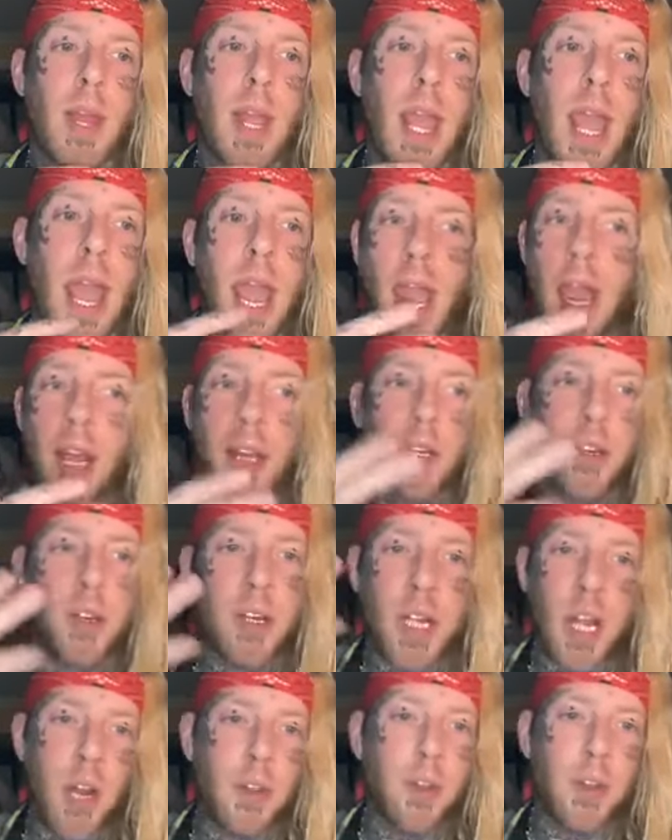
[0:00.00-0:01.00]
and
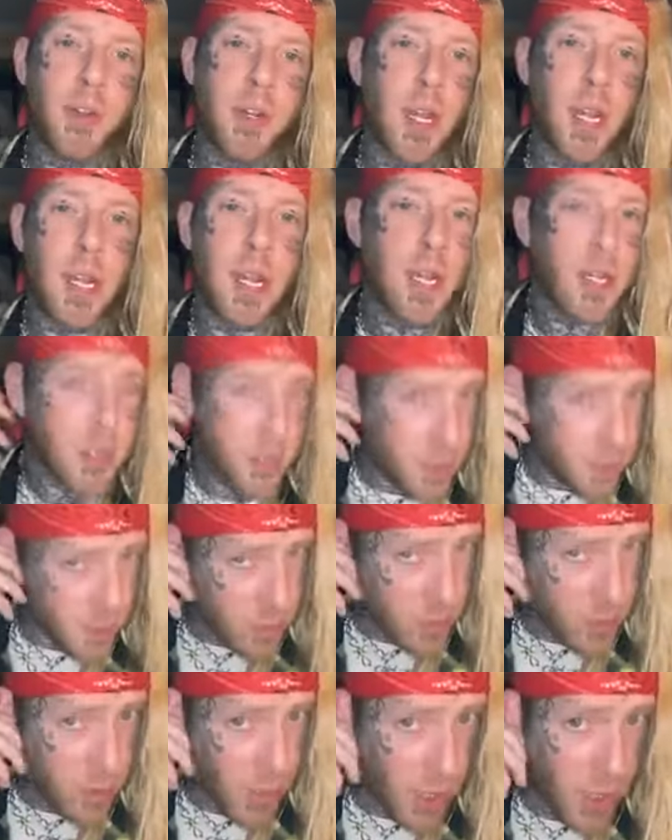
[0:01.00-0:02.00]
the other thing is, it's
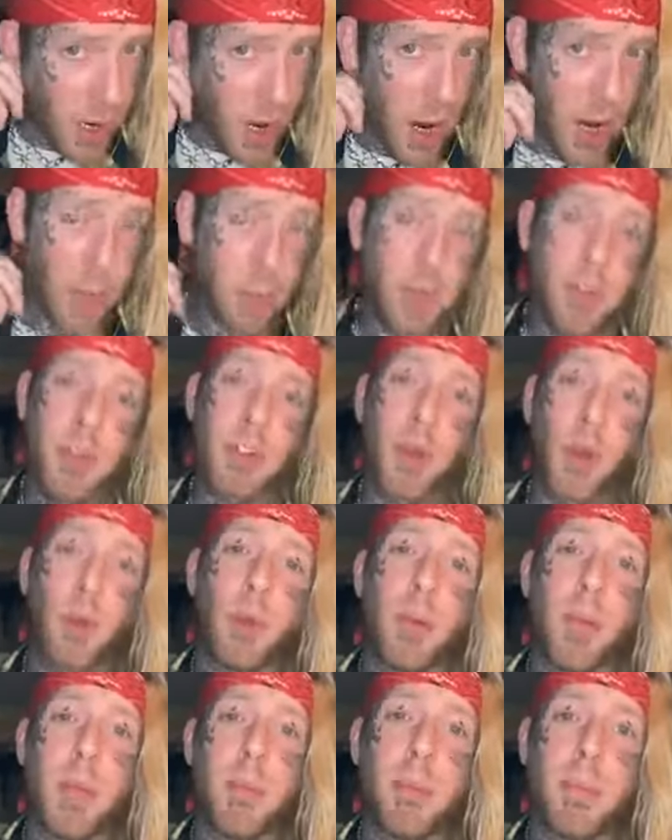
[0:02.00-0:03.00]
just like I'm
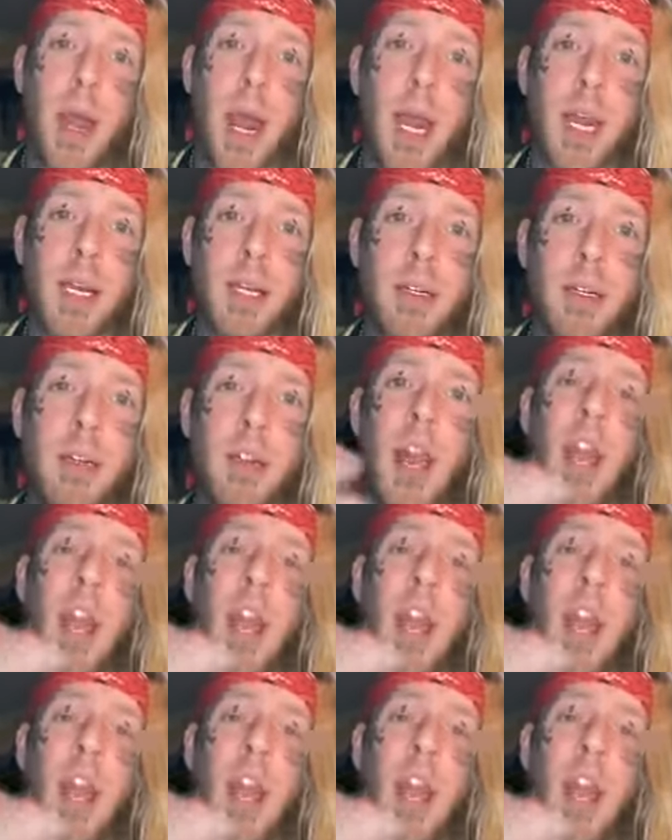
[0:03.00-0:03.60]
totally biased.